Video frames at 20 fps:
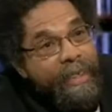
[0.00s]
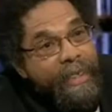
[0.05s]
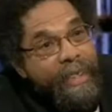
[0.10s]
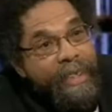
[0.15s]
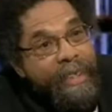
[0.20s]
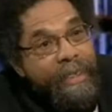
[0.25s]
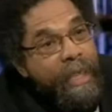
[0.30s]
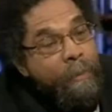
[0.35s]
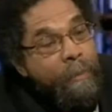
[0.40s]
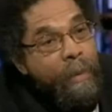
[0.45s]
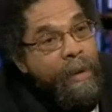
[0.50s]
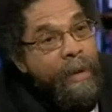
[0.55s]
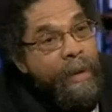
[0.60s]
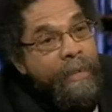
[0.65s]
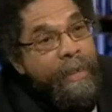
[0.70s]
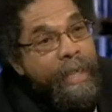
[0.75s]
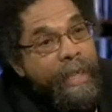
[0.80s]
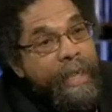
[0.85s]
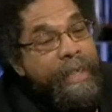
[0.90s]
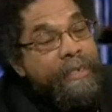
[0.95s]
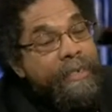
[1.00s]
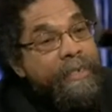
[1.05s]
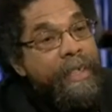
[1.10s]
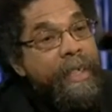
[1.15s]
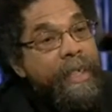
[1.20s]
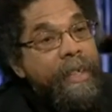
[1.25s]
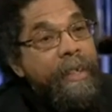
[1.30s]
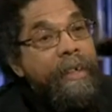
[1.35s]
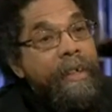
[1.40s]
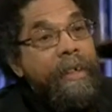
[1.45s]
That's not part of the
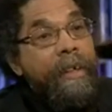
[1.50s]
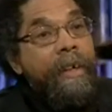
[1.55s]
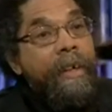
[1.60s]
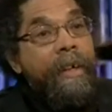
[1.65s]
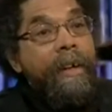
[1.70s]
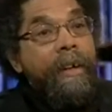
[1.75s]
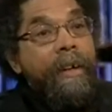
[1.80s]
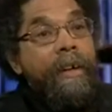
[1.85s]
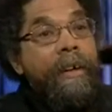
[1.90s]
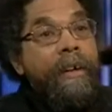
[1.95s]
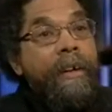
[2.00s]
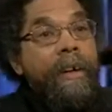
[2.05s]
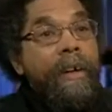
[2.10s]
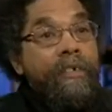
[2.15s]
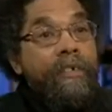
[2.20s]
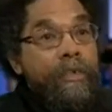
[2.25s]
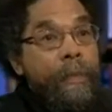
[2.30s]
legacy of